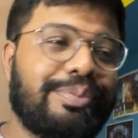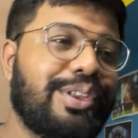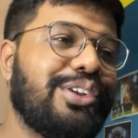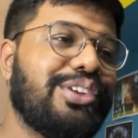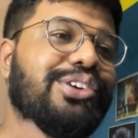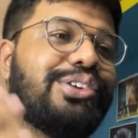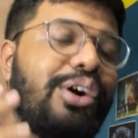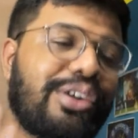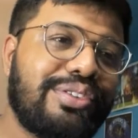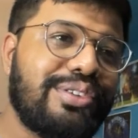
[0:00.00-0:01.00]
You know, the
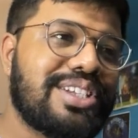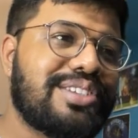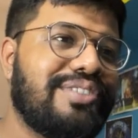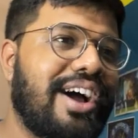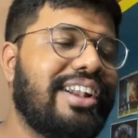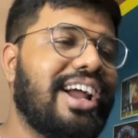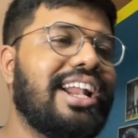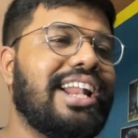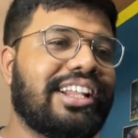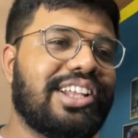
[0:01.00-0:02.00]
choreography was fun. I
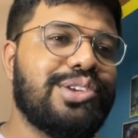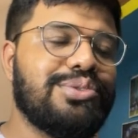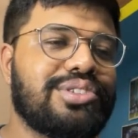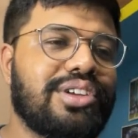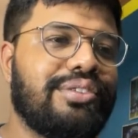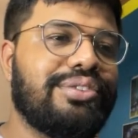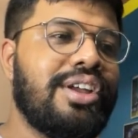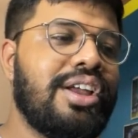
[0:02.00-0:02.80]
like the use of,